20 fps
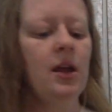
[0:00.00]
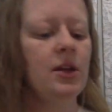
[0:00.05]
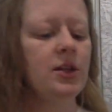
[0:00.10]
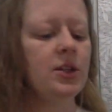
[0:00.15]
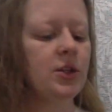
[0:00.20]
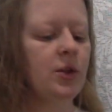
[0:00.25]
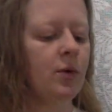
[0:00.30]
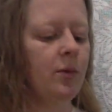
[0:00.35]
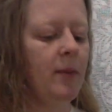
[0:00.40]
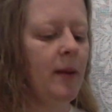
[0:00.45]

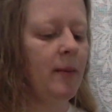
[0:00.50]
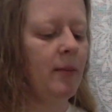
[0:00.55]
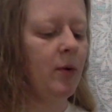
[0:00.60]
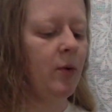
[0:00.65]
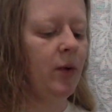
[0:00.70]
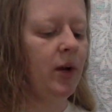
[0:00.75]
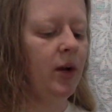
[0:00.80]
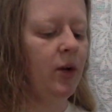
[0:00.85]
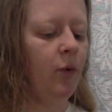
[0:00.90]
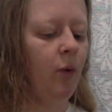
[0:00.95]
So remember,
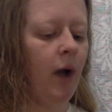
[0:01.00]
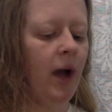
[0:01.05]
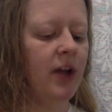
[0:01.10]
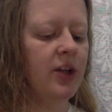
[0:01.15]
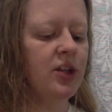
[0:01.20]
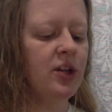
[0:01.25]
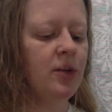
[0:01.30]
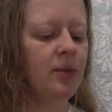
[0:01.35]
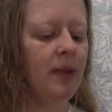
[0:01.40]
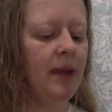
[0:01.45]
when you
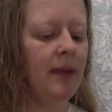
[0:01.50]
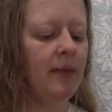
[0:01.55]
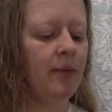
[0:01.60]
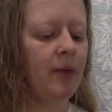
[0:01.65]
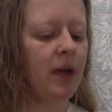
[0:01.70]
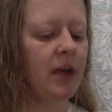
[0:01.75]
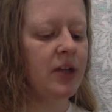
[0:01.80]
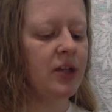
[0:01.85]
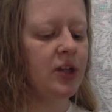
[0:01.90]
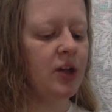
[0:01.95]
wash your
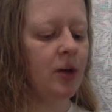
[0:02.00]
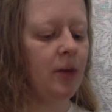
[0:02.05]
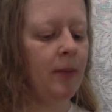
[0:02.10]
paintbrush